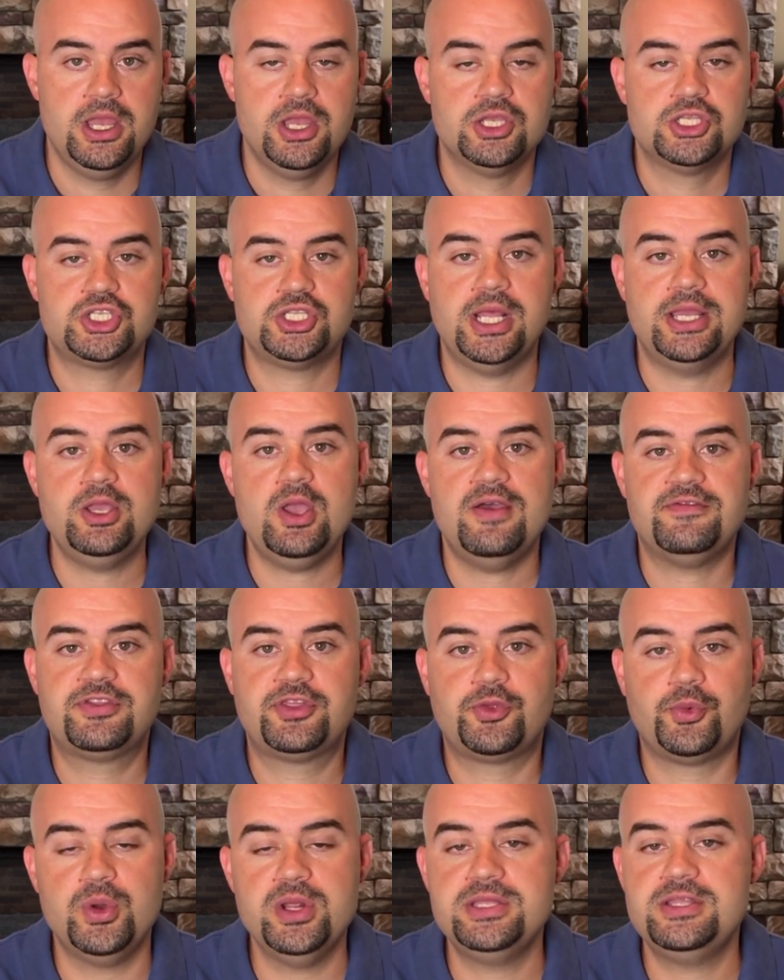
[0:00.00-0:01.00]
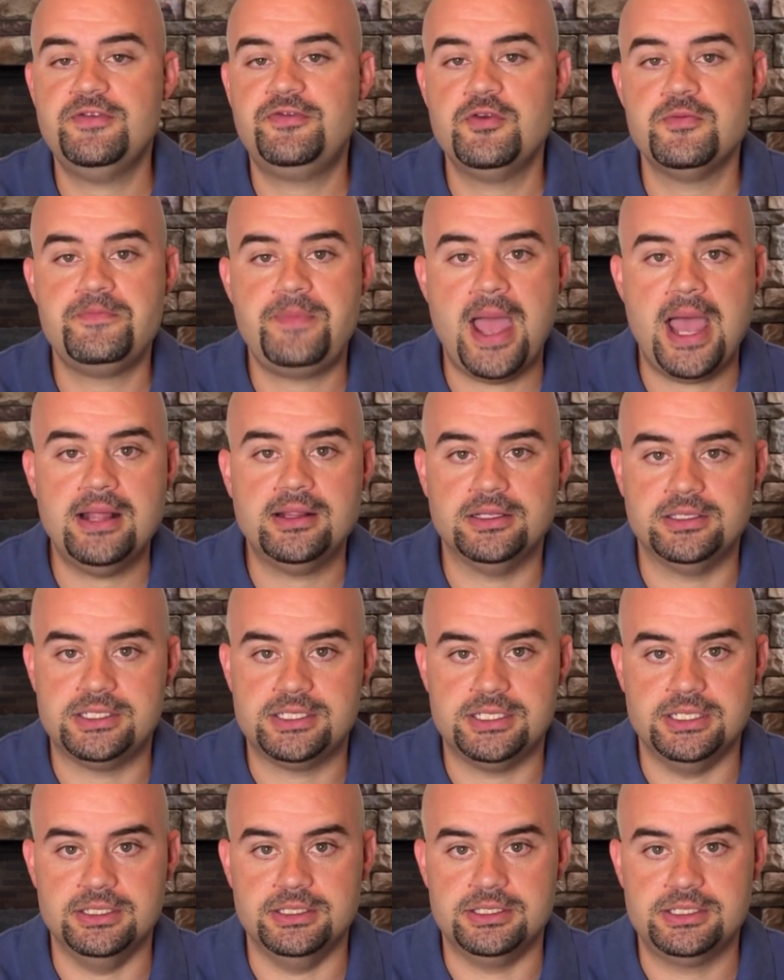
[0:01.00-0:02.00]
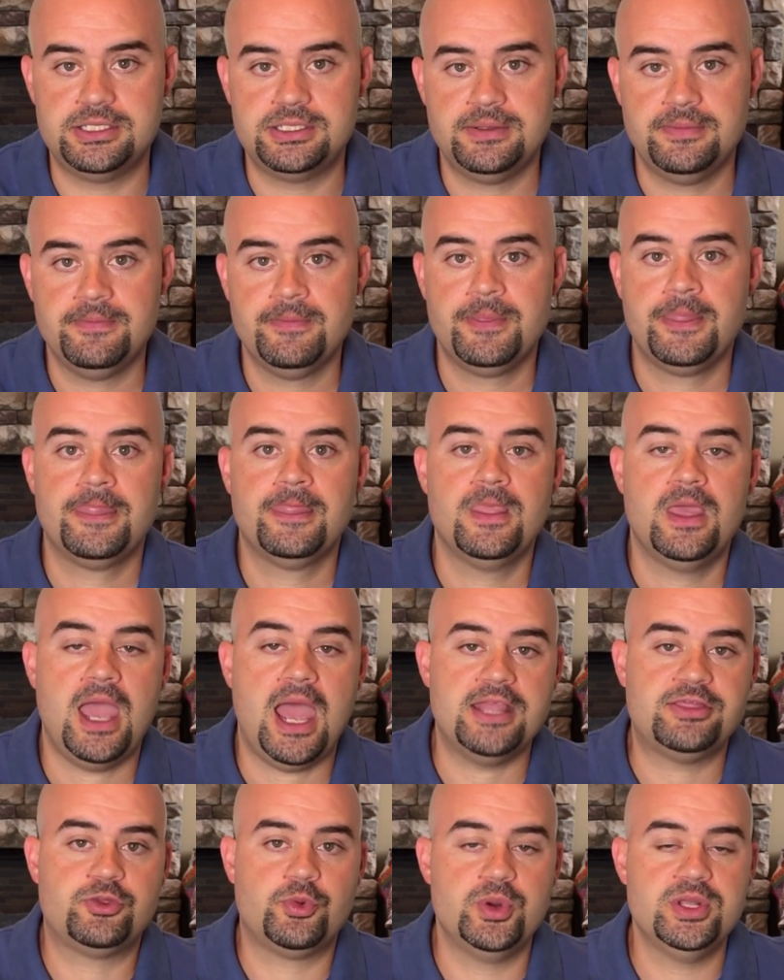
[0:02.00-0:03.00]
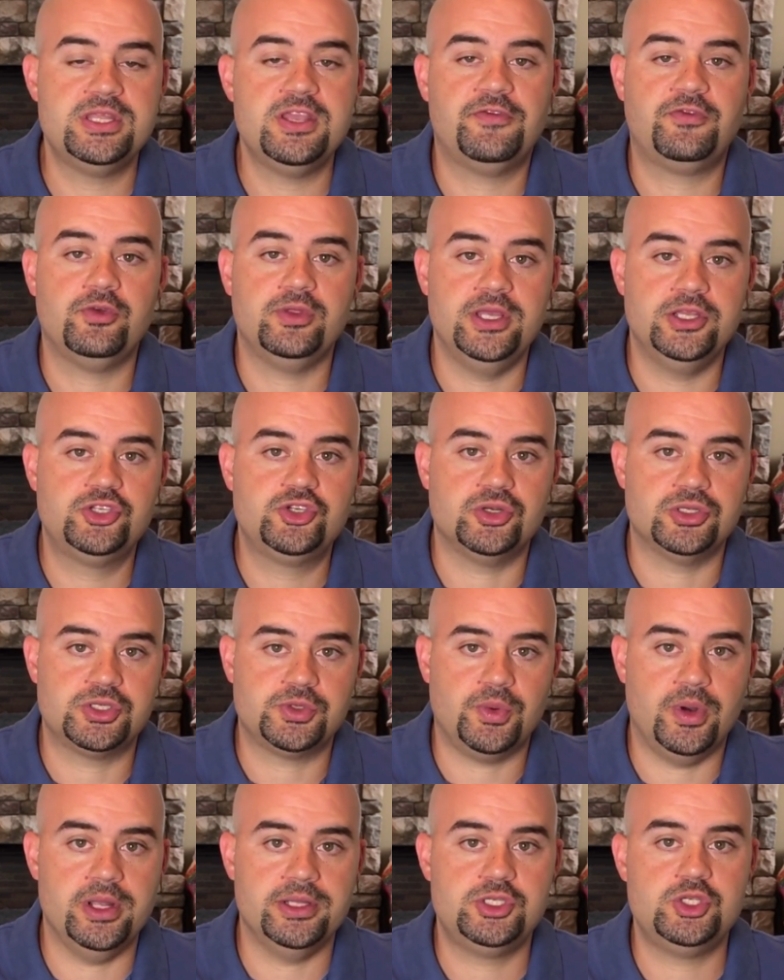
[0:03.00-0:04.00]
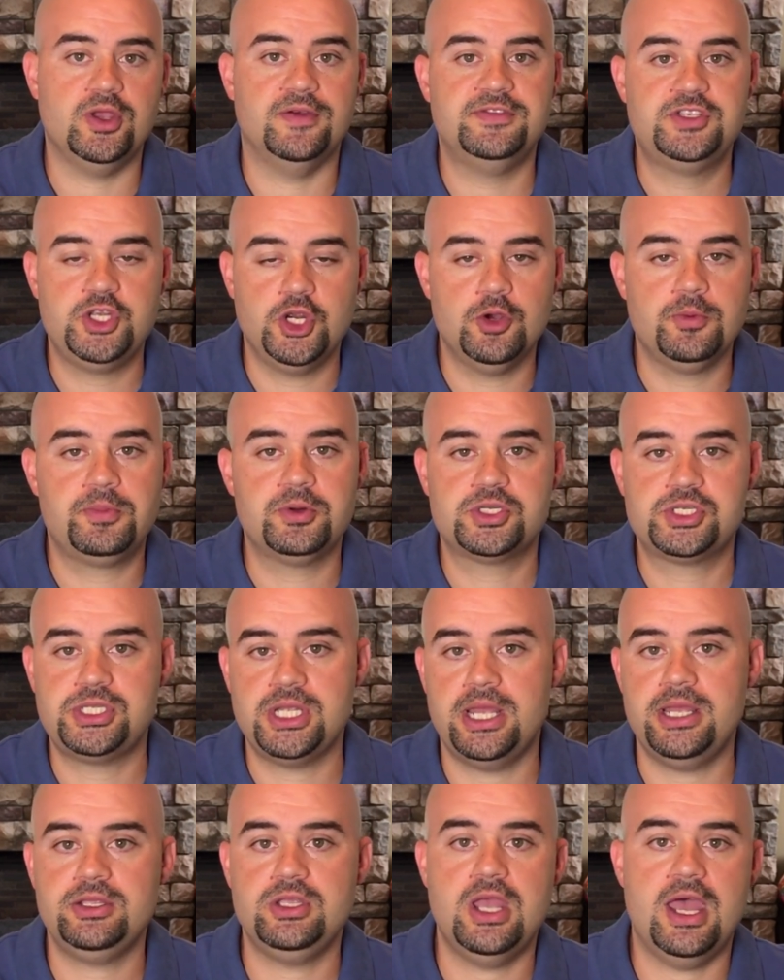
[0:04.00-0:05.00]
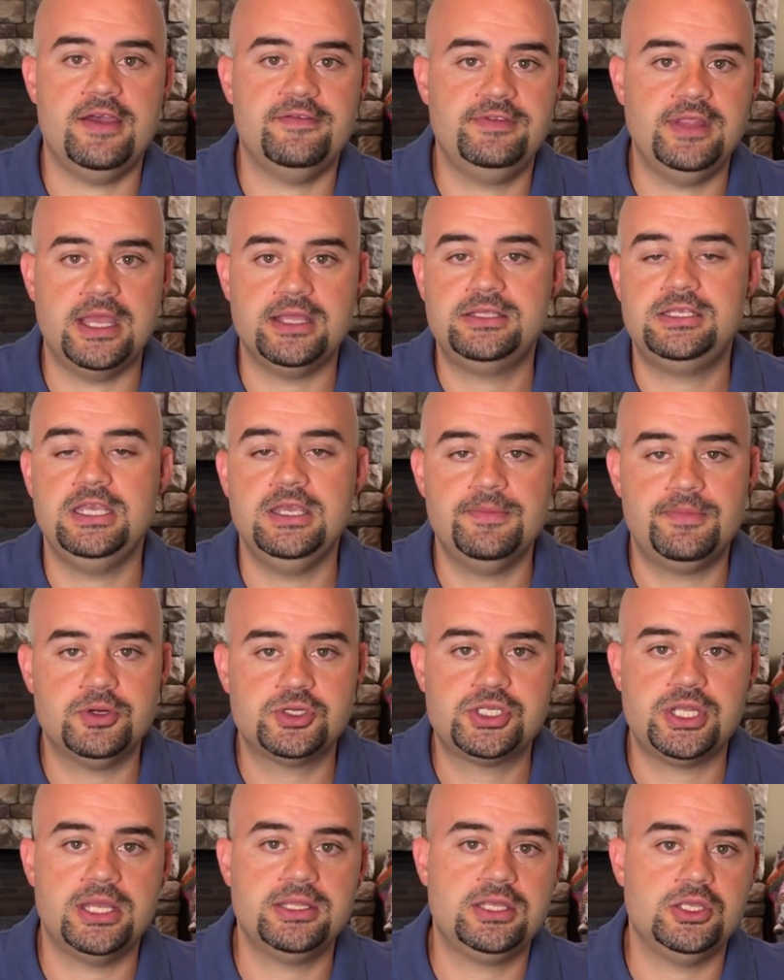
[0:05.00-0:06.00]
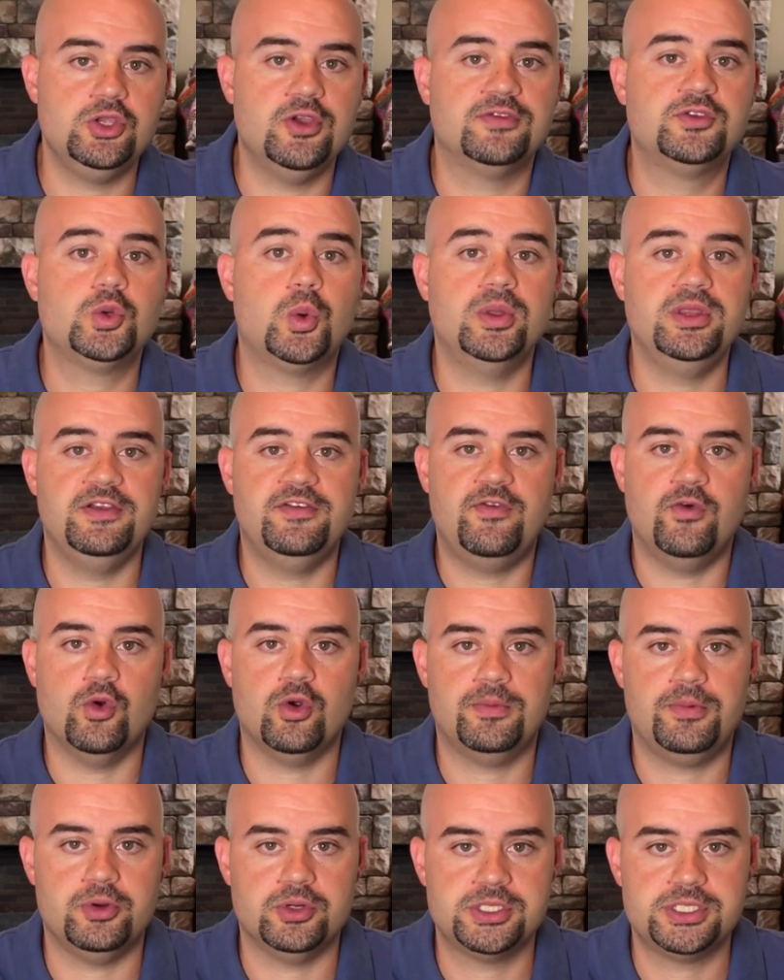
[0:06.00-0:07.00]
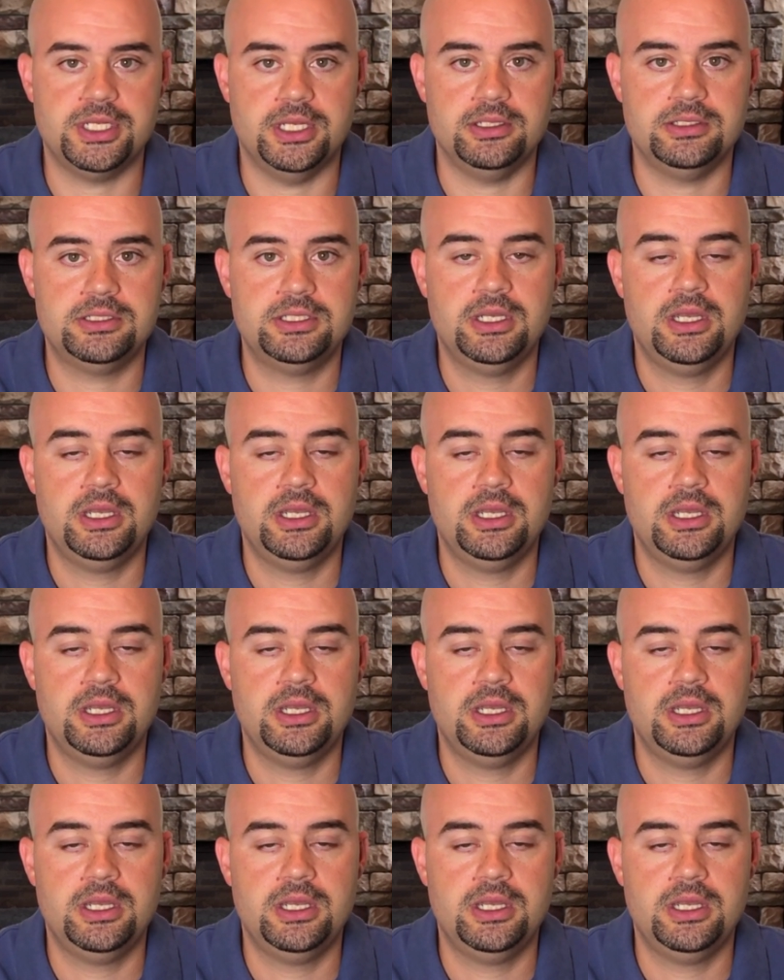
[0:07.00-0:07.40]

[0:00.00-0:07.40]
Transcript: So now you have 3 different balances at 3 different interest rates. You have 0%, you have 19%, and you have 24%.